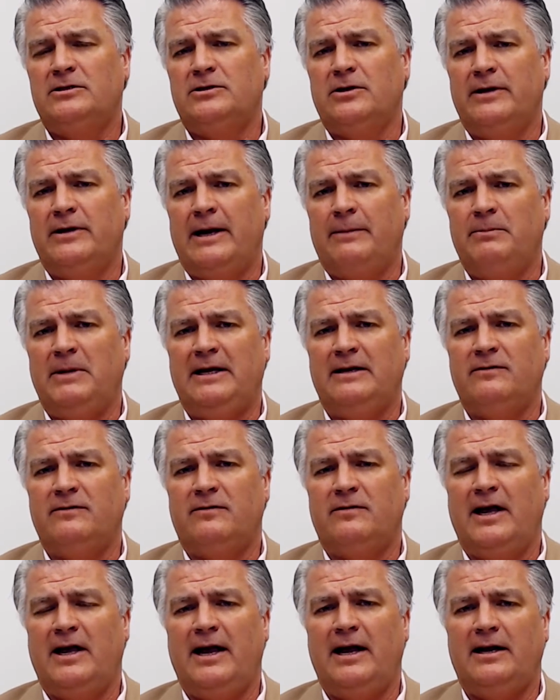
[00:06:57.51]
So that means
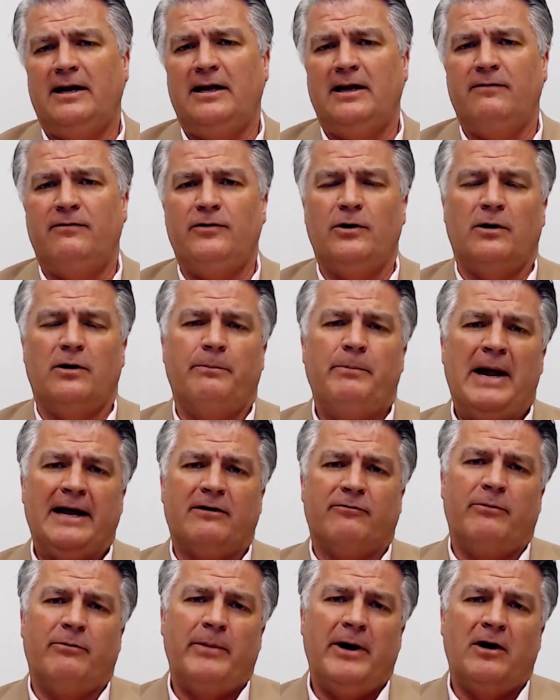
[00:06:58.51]
that if you're a Bank
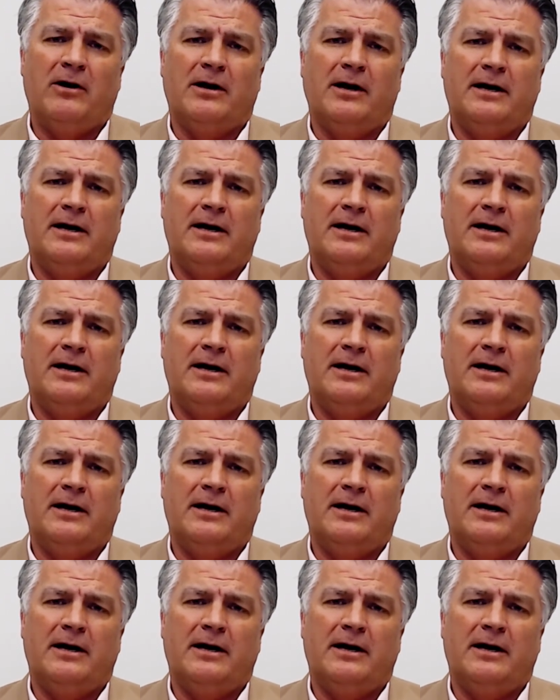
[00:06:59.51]
of America